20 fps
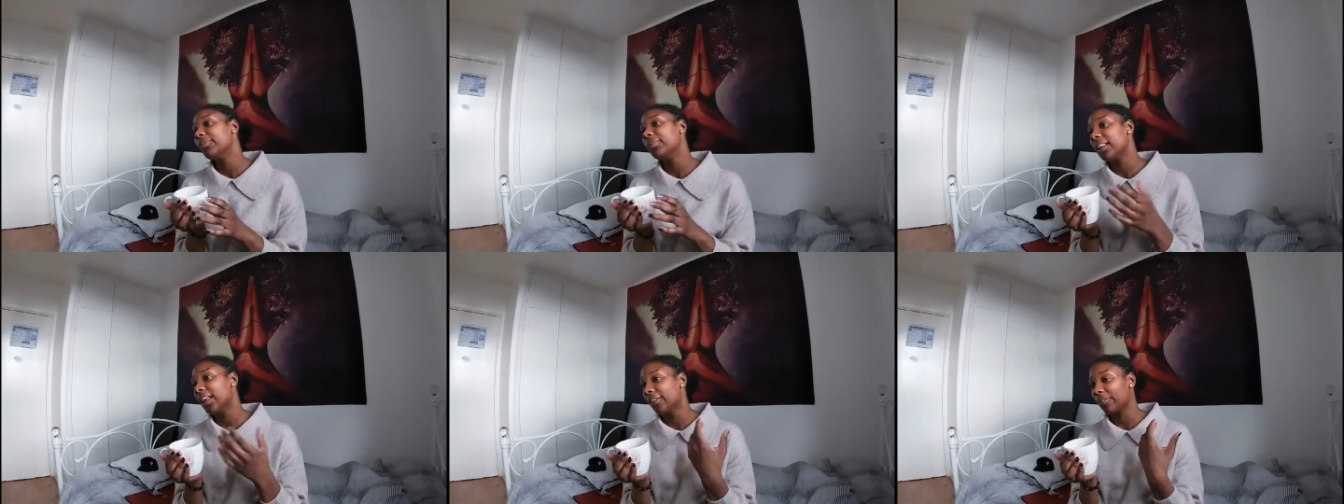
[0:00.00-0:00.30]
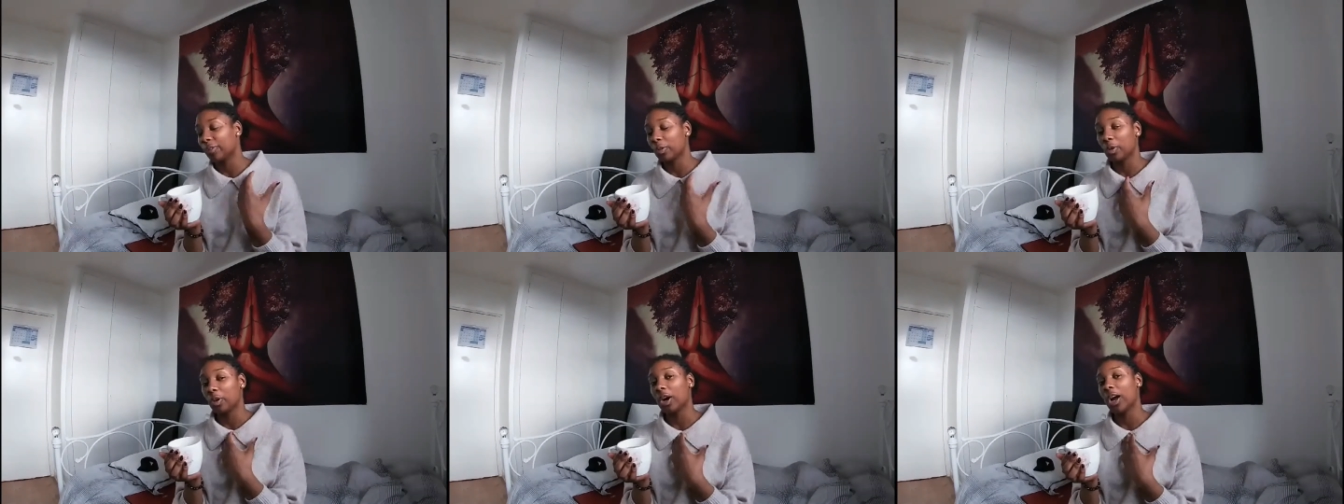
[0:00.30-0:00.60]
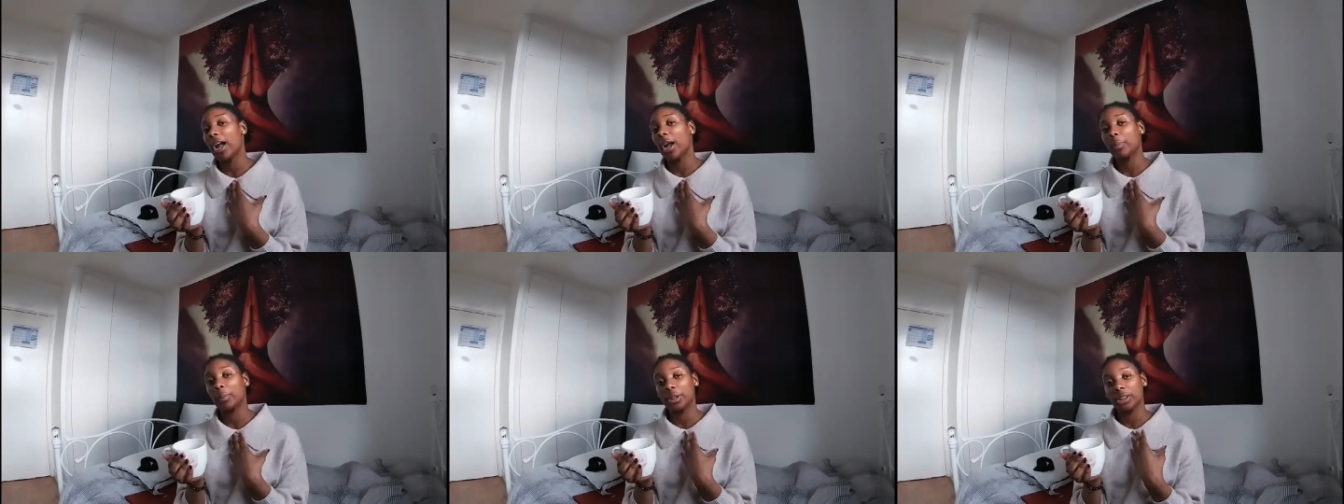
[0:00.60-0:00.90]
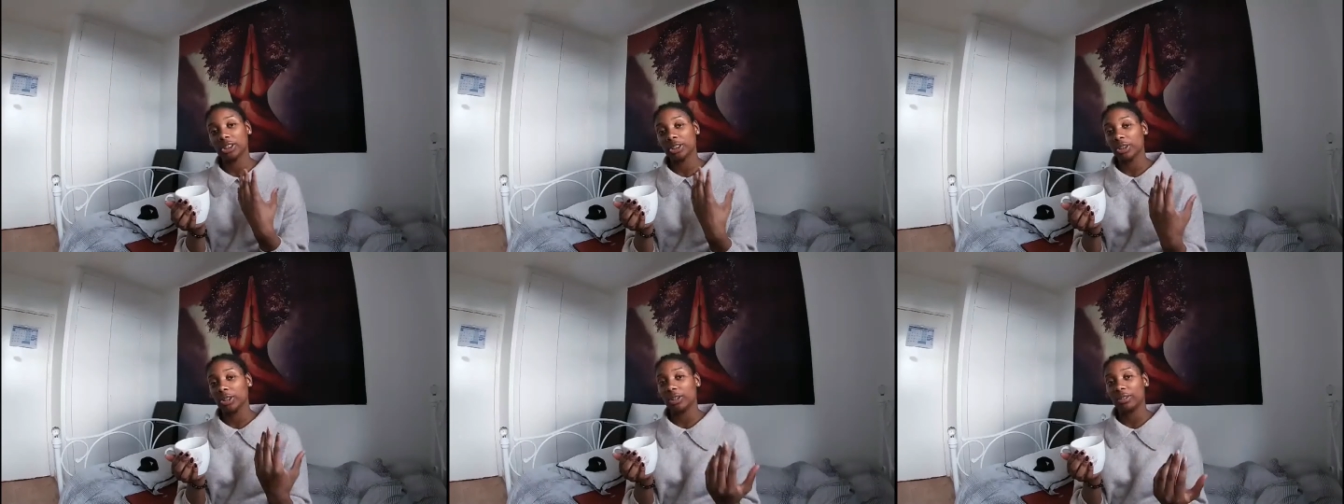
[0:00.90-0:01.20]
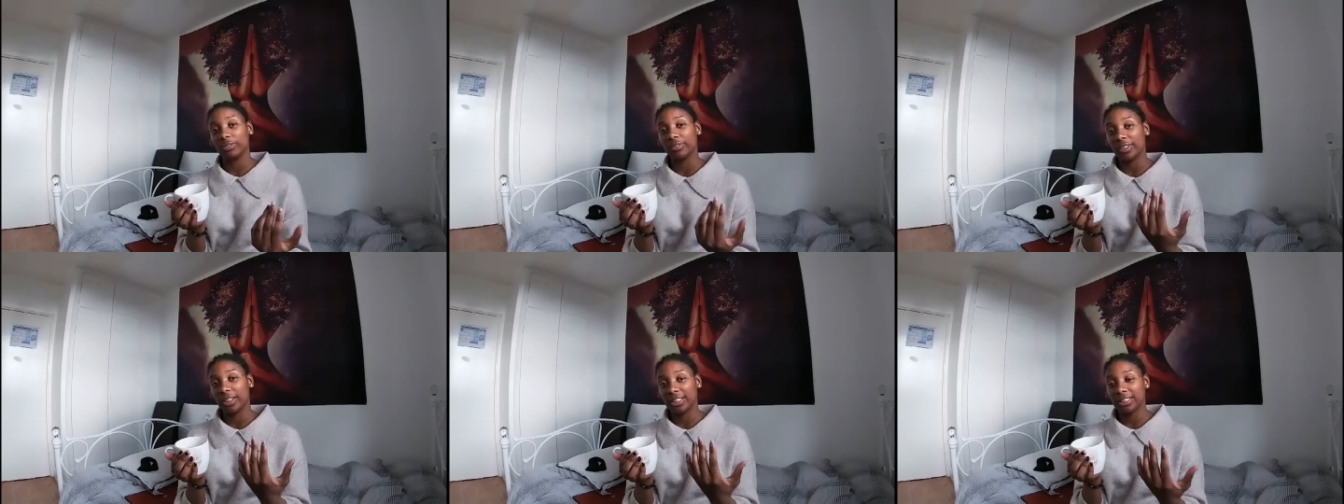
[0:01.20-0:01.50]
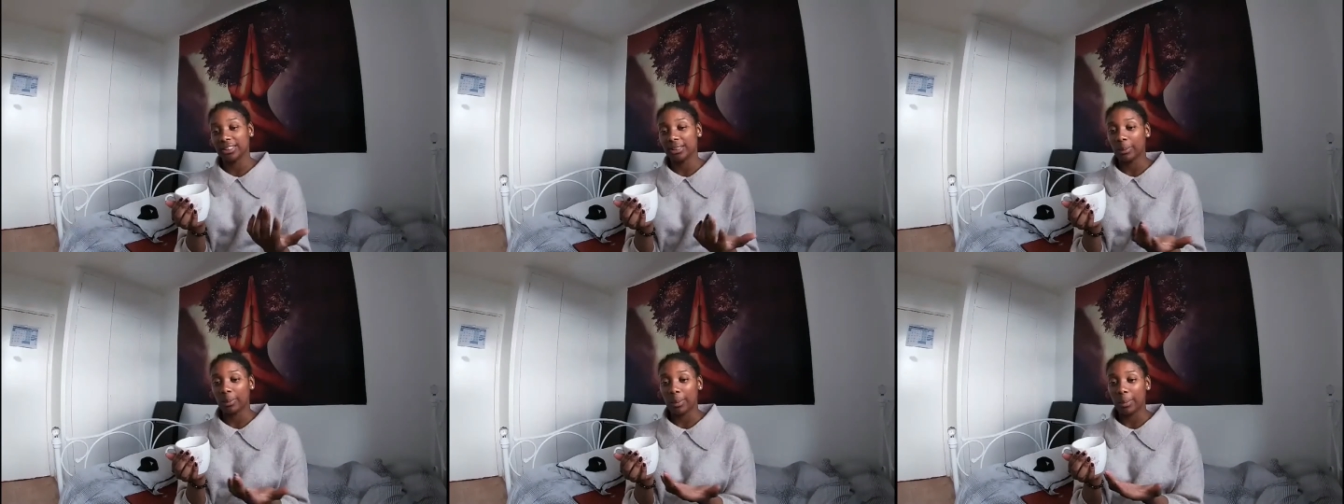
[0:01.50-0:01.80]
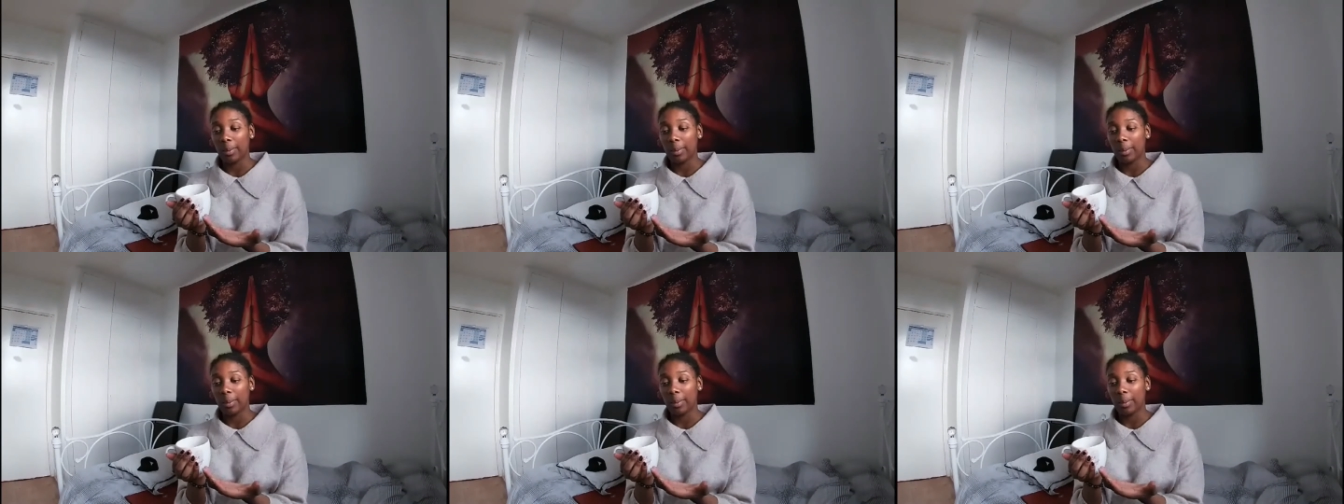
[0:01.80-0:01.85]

therefore I watch a lot of things that my